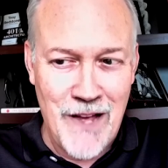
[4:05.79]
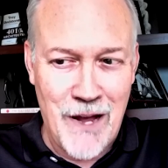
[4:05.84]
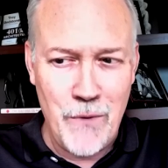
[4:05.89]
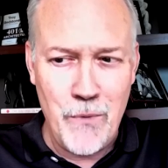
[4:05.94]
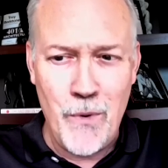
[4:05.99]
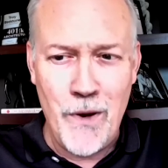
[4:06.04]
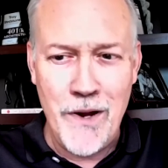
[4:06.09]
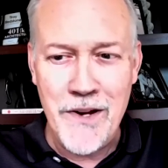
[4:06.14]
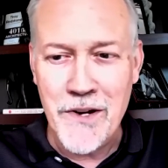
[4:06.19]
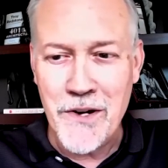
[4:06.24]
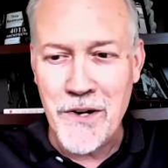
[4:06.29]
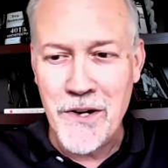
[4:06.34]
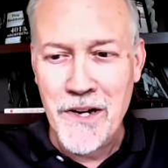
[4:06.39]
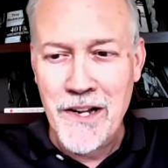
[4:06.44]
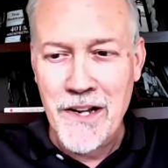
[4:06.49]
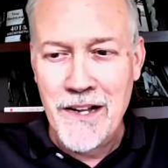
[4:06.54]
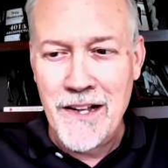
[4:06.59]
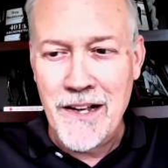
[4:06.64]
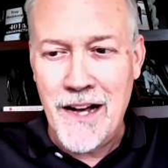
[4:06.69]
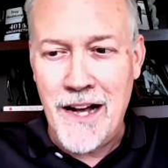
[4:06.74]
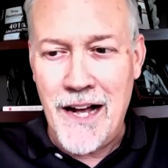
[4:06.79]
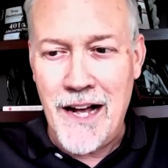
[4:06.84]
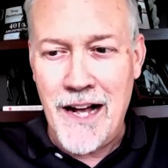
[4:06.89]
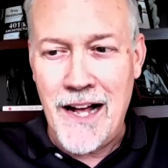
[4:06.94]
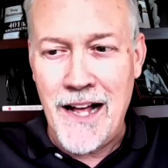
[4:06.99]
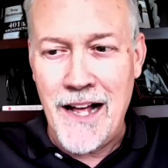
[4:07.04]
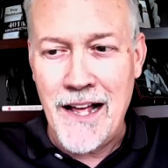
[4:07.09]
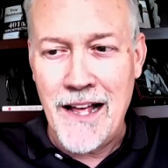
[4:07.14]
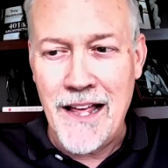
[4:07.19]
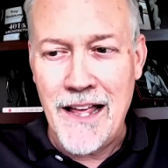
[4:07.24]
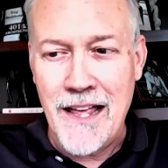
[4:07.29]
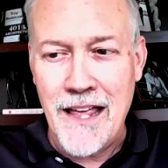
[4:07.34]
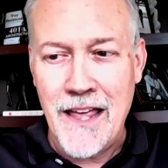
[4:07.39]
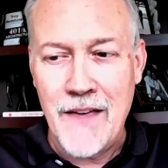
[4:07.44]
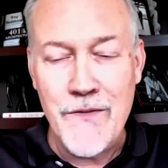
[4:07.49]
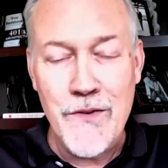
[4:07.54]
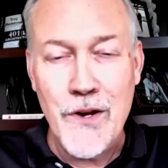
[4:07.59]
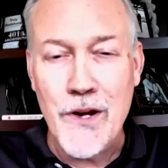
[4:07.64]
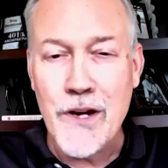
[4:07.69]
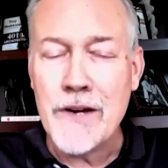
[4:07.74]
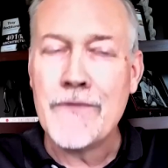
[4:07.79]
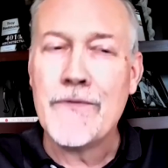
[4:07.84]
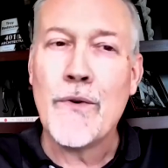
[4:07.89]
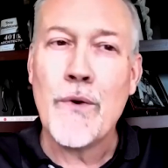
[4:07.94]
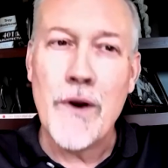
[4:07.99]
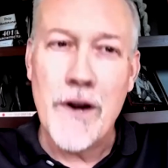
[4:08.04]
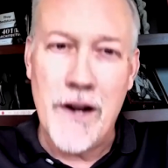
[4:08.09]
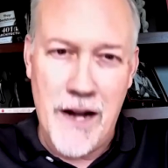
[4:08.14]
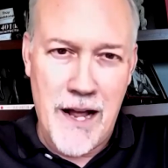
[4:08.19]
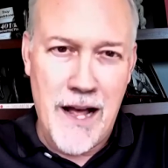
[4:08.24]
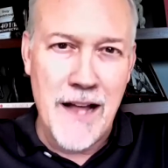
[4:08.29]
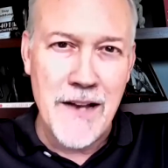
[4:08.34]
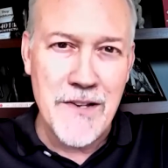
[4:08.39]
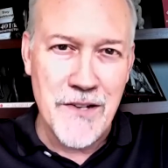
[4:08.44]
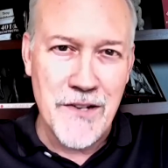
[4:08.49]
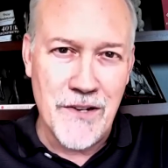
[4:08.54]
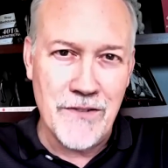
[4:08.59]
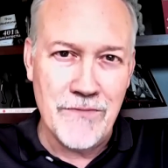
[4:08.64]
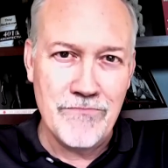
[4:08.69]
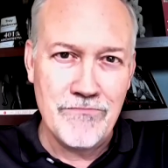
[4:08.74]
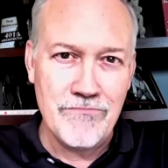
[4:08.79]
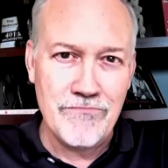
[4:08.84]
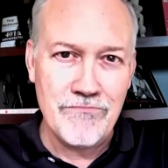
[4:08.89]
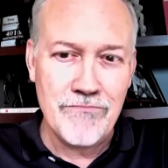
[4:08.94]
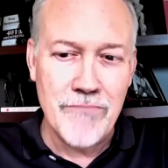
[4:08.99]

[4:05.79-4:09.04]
I wonder if you can afford not to,